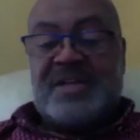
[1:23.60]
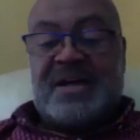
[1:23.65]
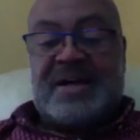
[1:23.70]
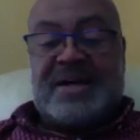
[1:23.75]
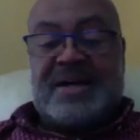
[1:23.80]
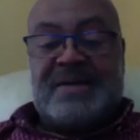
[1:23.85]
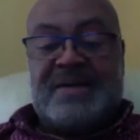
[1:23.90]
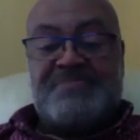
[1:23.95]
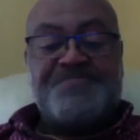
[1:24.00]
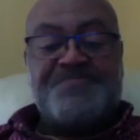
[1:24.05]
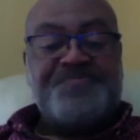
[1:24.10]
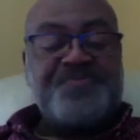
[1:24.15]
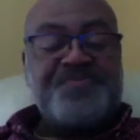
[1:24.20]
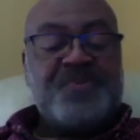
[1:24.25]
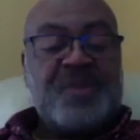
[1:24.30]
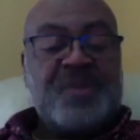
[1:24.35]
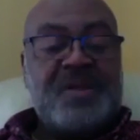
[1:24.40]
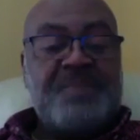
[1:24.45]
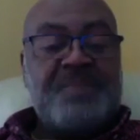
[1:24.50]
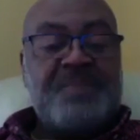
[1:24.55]
um,
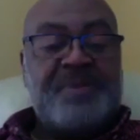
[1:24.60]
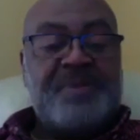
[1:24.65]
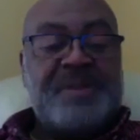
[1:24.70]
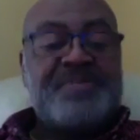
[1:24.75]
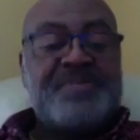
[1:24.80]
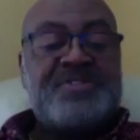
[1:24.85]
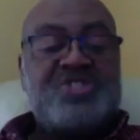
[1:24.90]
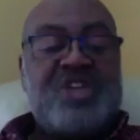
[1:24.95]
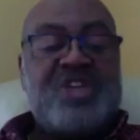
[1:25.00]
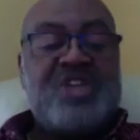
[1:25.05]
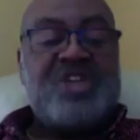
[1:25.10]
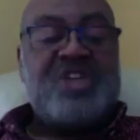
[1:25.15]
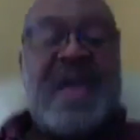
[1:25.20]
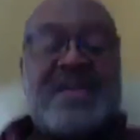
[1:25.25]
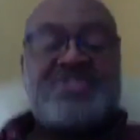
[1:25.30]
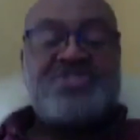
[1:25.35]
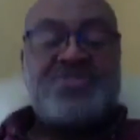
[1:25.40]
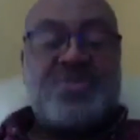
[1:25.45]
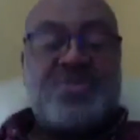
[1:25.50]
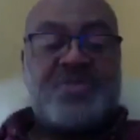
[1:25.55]
but jazz
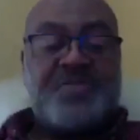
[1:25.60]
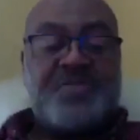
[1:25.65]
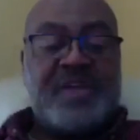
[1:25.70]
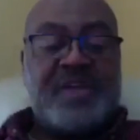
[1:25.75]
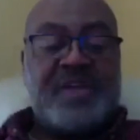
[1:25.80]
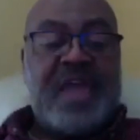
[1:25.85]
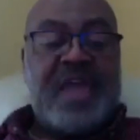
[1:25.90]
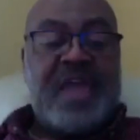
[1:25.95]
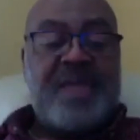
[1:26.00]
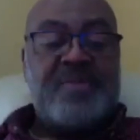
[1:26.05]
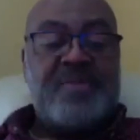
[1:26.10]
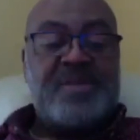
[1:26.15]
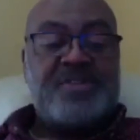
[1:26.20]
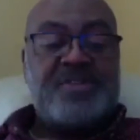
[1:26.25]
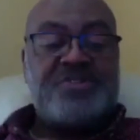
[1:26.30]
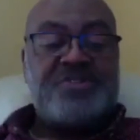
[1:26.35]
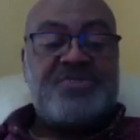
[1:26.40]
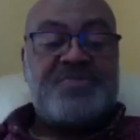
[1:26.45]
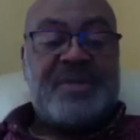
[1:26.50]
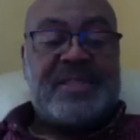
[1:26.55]
sort of came into
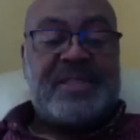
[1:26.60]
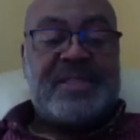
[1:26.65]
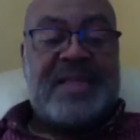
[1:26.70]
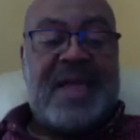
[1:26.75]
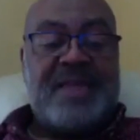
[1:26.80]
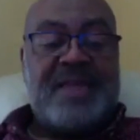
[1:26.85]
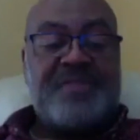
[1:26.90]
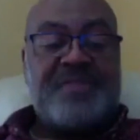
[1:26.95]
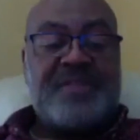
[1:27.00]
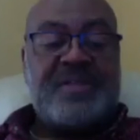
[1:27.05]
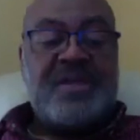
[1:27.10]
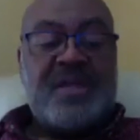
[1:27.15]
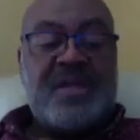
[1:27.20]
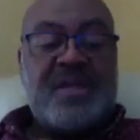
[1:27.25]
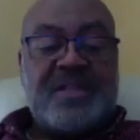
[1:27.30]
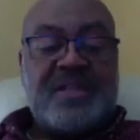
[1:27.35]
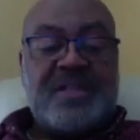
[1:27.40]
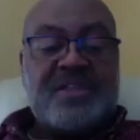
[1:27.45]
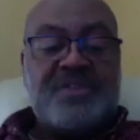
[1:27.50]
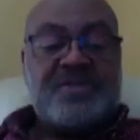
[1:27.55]
my life. A
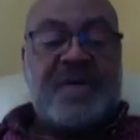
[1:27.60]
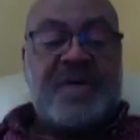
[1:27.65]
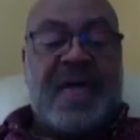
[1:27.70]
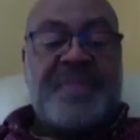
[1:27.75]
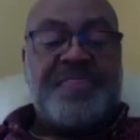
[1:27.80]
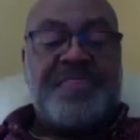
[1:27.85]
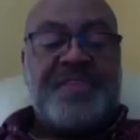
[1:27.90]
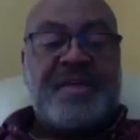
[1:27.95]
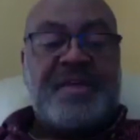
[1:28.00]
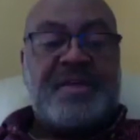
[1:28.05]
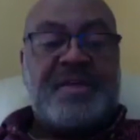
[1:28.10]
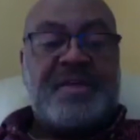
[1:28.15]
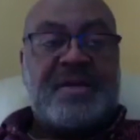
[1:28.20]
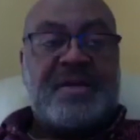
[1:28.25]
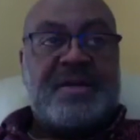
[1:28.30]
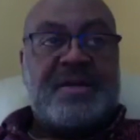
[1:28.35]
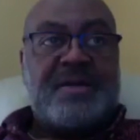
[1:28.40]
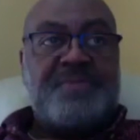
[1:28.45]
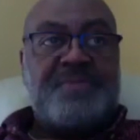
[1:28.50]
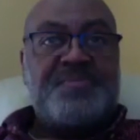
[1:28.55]
little, I think,
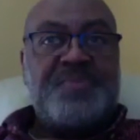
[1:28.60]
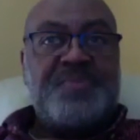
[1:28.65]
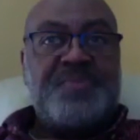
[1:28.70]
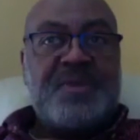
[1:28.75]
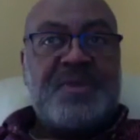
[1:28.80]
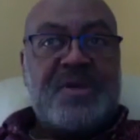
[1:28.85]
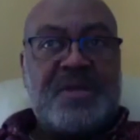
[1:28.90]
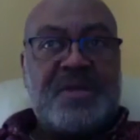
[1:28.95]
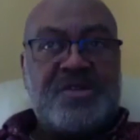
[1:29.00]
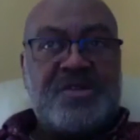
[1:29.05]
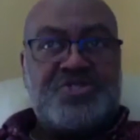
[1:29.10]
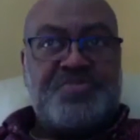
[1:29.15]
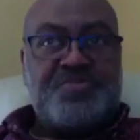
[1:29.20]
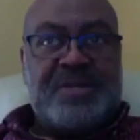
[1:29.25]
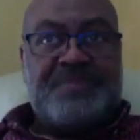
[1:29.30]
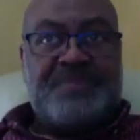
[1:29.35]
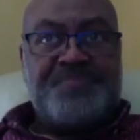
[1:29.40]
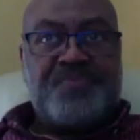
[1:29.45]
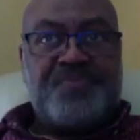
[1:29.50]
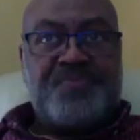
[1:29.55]
used to be
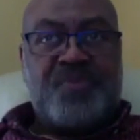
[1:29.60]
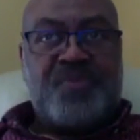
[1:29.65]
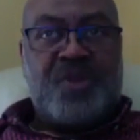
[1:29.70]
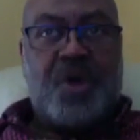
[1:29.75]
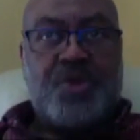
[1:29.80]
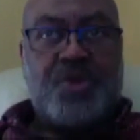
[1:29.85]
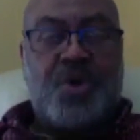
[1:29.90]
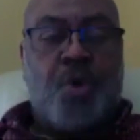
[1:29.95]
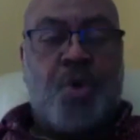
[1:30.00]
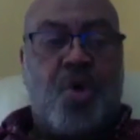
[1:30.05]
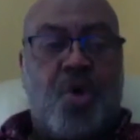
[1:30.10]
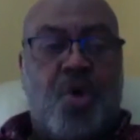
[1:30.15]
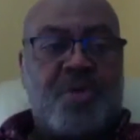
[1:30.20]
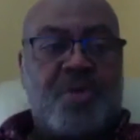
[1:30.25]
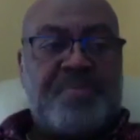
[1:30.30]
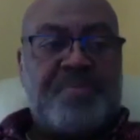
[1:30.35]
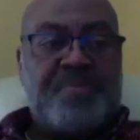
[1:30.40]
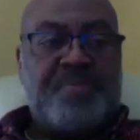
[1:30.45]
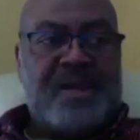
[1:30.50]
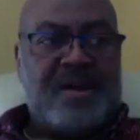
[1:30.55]
an
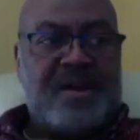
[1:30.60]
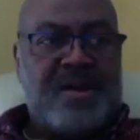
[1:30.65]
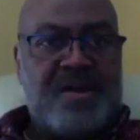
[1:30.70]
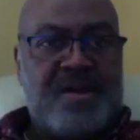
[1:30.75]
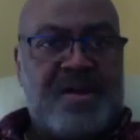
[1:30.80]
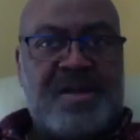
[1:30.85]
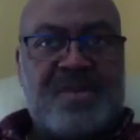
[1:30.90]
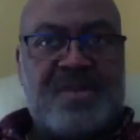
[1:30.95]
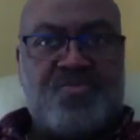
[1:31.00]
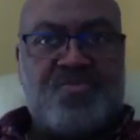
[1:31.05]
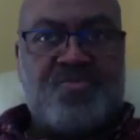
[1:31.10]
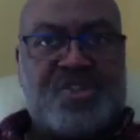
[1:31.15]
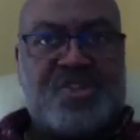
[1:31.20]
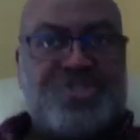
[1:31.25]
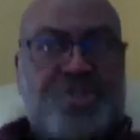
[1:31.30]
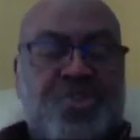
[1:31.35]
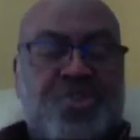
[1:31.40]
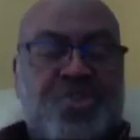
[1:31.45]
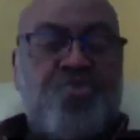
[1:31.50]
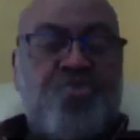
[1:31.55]
organ player.
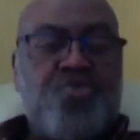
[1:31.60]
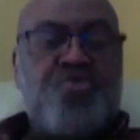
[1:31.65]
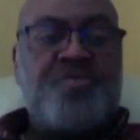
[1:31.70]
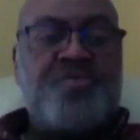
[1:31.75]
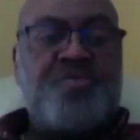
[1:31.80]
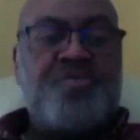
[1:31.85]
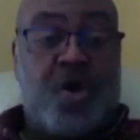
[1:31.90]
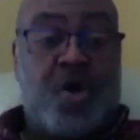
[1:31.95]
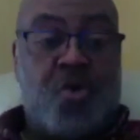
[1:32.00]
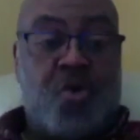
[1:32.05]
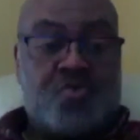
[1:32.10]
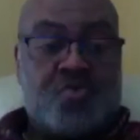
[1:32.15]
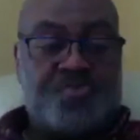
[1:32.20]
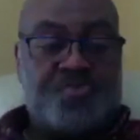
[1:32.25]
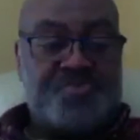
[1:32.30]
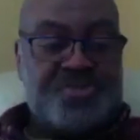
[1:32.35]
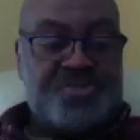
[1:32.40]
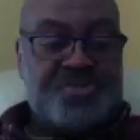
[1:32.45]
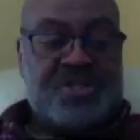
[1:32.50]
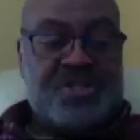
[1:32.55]
Richard Groove
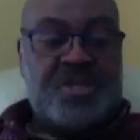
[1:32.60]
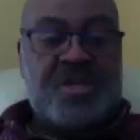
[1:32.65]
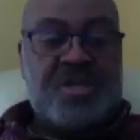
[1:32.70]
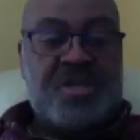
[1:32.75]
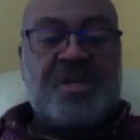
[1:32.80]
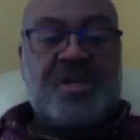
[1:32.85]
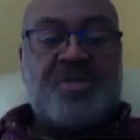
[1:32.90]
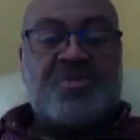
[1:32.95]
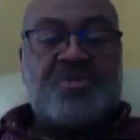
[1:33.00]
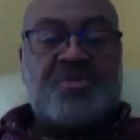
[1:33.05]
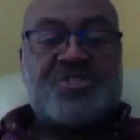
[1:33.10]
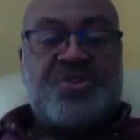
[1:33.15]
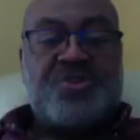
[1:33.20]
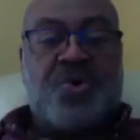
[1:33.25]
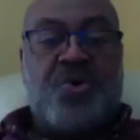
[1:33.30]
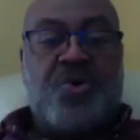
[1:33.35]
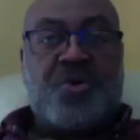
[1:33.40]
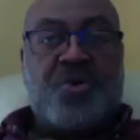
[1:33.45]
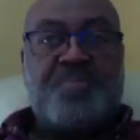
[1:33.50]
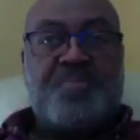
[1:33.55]
Holmes was an
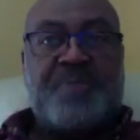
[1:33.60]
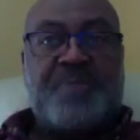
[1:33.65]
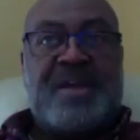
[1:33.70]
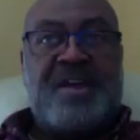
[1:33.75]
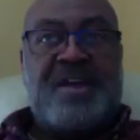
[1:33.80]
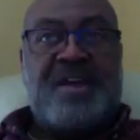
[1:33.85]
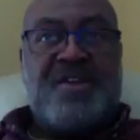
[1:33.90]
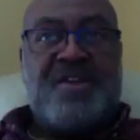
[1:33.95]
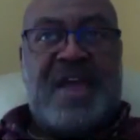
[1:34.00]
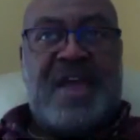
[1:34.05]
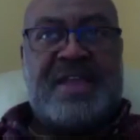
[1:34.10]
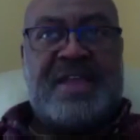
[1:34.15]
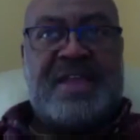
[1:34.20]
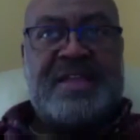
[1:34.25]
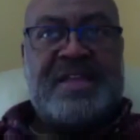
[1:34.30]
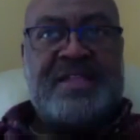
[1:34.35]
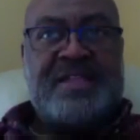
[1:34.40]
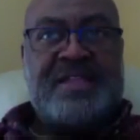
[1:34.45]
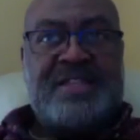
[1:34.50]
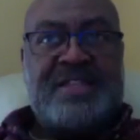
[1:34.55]
organ player, and he
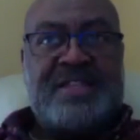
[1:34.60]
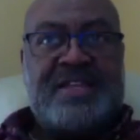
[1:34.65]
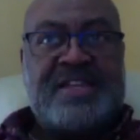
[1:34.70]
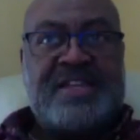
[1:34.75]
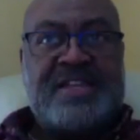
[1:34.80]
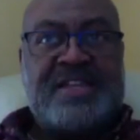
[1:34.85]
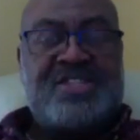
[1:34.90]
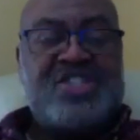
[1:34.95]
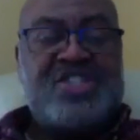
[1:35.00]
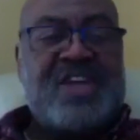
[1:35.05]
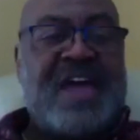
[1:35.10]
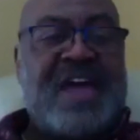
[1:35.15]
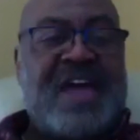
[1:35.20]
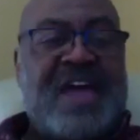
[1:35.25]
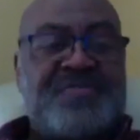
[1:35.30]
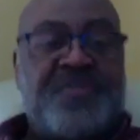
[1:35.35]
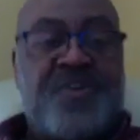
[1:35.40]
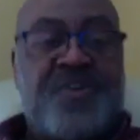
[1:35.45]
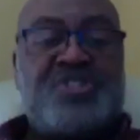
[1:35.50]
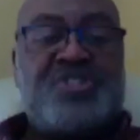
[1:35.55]
did a jazz
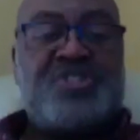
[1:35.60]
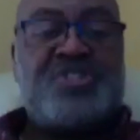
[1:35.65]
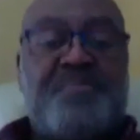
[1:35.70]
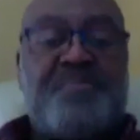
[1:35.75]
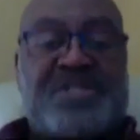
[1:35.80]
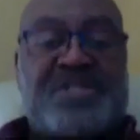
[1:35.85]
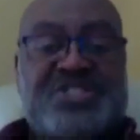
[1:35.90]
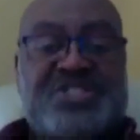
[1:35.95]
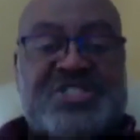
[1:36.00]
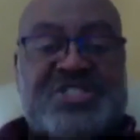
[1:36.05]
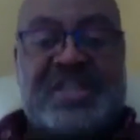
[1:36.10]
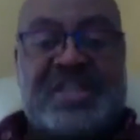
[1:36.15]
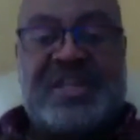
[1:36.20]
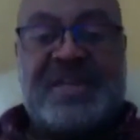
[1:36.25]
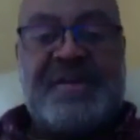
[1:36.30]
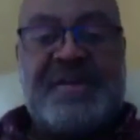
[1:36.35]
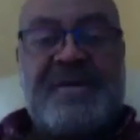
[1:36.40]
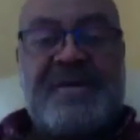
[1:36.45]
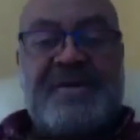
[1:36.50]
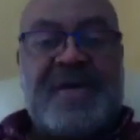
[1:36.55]
version of Misty.
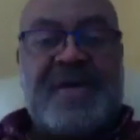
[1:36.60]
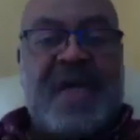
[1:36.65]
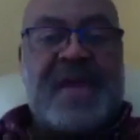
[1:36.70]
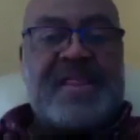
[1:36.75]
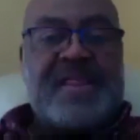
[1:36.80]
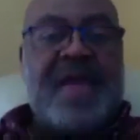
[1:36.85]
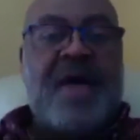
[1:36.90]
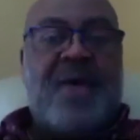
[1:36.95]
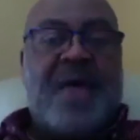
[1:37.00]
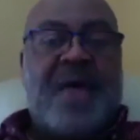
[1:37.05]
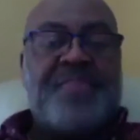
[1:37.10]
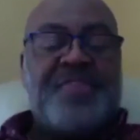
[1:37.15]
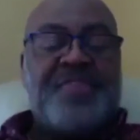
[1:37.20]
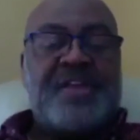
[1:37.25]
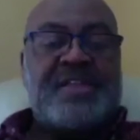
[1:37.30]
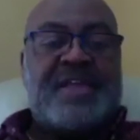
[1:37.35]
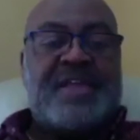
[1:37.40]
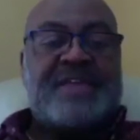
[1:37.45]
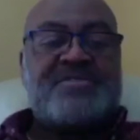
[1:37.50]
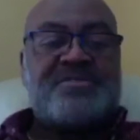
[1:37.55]
And I
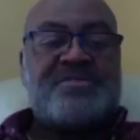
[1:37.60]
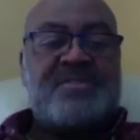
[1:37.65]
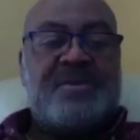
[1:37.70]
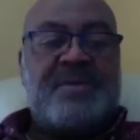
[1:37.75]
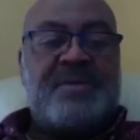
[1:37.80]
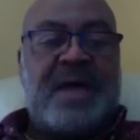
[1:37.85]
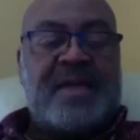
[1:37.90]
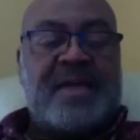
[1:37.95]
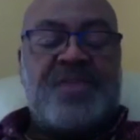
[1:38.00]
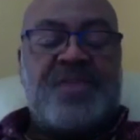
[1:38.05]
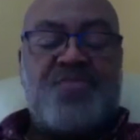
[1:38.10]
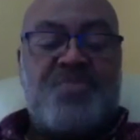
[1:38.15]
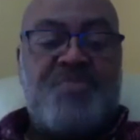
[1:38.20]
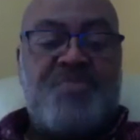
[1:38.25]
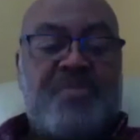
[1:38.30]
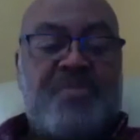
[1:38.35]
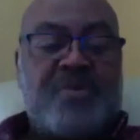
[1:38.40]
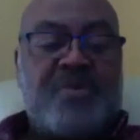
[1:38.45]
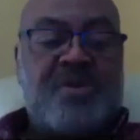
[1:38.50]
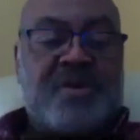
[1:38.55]
think I can
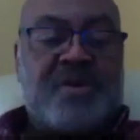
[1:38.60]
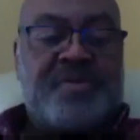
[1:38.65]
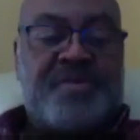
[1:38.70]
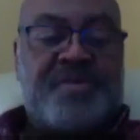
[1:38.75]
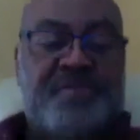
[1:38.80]
remember the